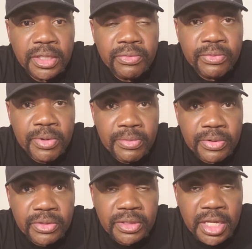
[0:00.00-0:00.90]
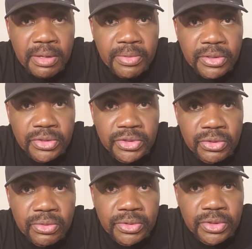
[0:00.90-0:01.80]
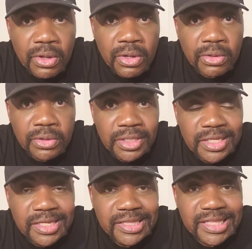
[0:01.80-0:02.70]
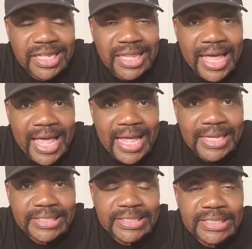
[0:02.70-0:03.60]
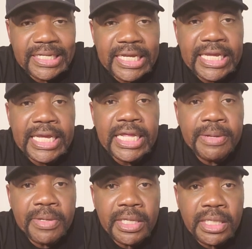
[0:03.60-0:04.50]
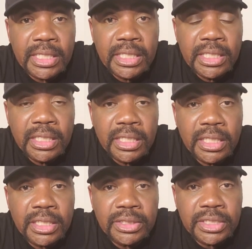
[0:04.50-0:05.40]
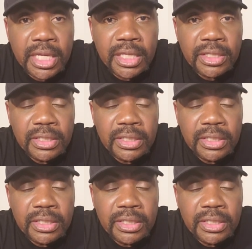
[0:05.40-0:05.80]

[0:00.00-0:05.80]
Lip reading: And remember, the name of this show is called The Last Enemy is Death.